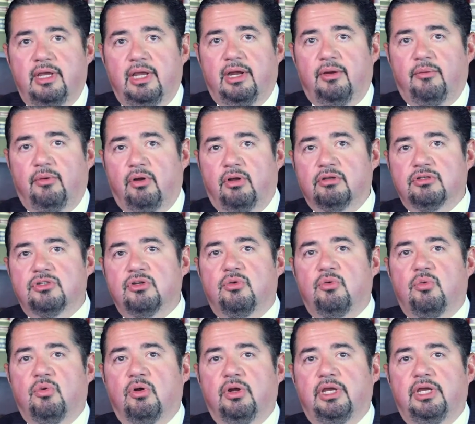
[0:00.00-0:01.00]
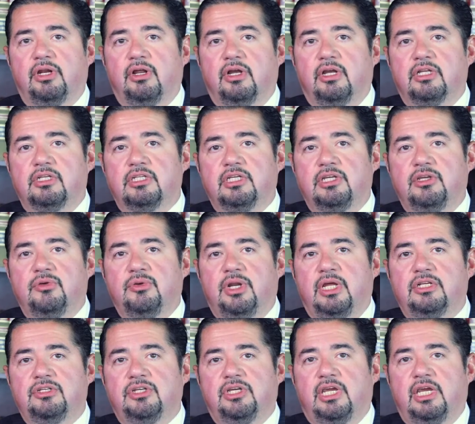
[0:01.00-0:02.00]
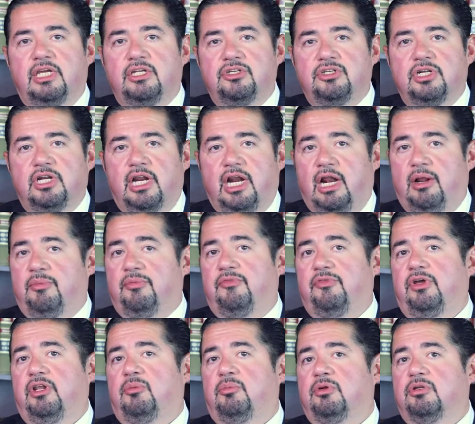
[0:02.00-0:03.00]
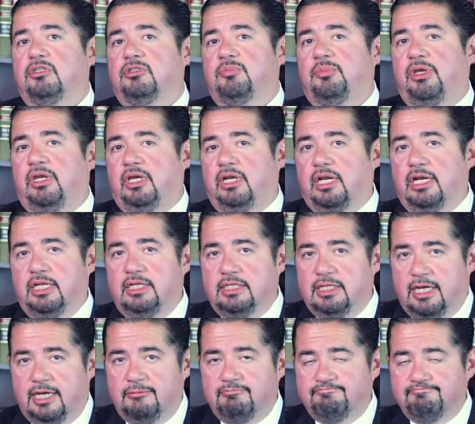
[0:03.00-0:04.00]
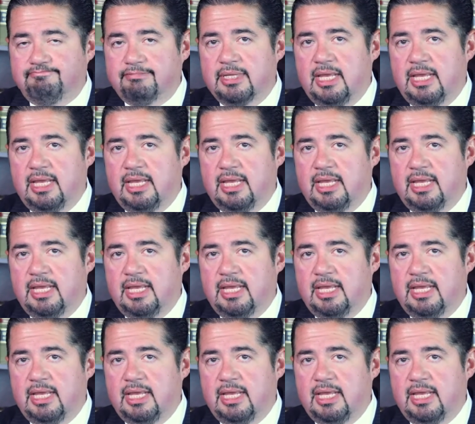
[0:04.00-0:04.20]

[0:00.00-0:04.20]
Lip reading: and we're also working on continuing education, and I'm available to speak at any time.